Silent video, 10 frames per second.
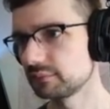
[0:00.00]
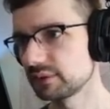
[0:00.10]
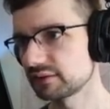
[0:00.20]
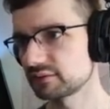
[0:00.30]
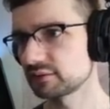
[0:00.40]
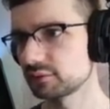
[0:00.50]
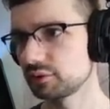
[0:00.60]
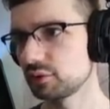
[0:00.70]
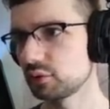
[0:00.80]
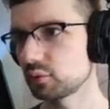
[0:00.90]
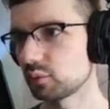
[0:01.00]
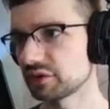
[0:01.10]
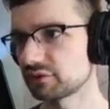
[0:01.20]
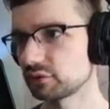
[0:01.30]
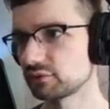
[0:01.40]
But
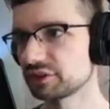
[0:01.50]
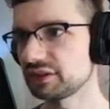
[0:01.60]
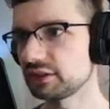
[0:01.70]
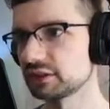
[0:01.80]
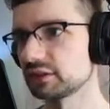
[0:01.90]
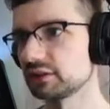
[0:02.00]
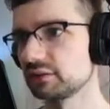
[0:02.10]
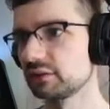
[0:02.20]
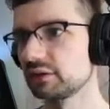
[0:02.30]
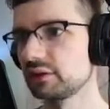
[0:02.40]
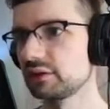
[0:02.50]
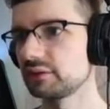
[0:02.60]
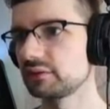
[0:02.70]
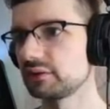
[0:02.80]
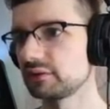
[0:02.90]
what's over here?
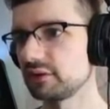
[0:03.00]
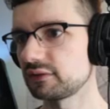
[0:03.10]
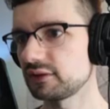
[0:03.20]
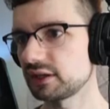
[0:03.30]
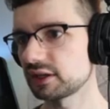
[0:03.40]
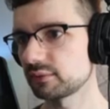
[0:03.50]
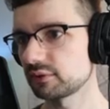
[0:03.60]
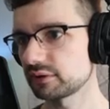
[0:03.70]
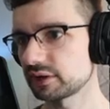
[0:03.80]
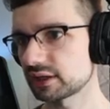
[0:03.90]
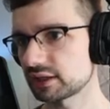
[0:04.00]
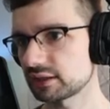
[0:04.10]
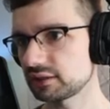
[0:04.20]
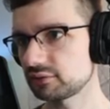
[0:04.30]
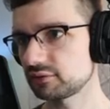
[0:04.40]
Is this the ammo that
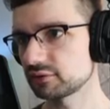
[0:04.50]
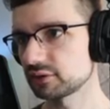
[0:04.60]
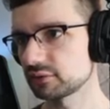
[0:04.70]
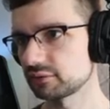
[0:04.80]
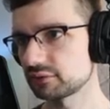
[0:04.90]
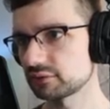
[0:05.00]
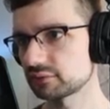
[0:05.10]
I deserve?